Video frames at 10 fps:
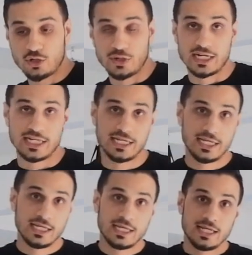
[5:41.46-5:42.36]
really quickly.
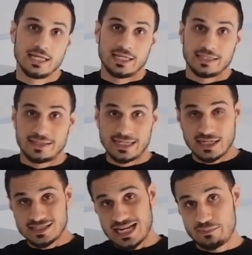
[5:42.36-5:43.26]

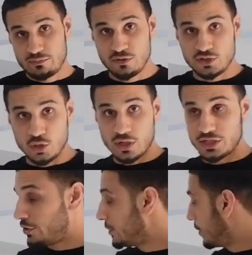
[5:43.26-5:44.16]
These are the type of moves you
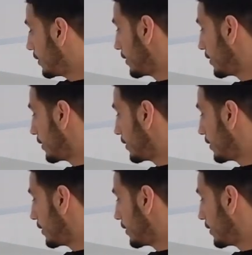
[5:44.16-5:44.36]
want to do.